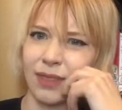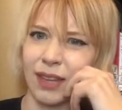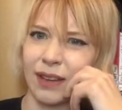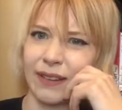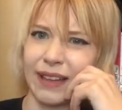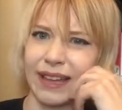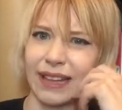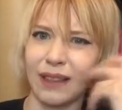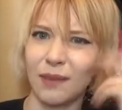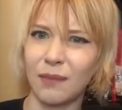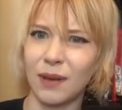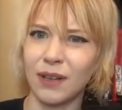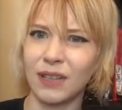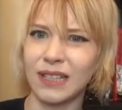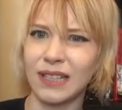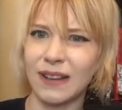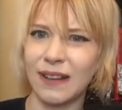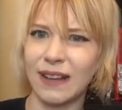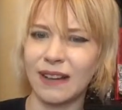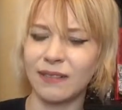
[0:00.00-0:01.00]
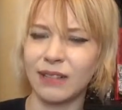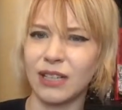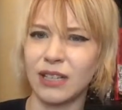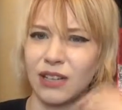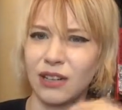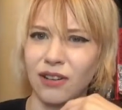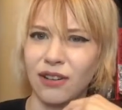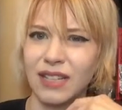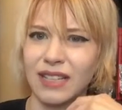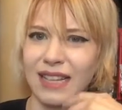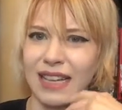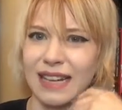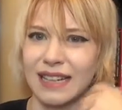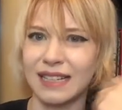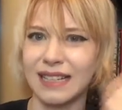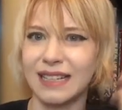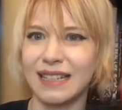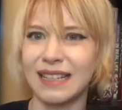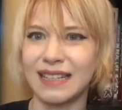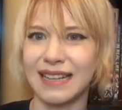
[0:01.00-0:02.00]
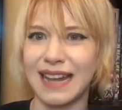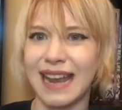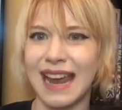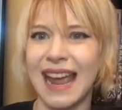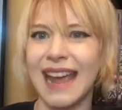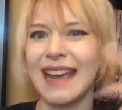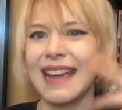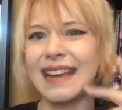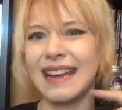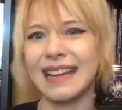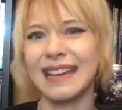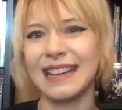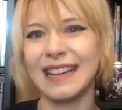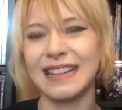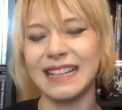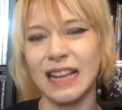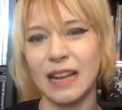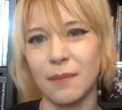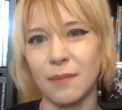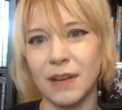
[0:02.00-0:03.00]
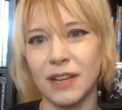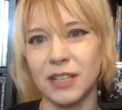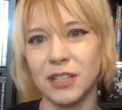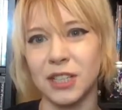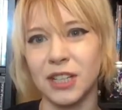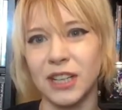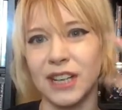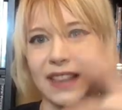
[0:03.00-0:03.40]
Like, the most I'll ever do is like say, hey, can I take a picture?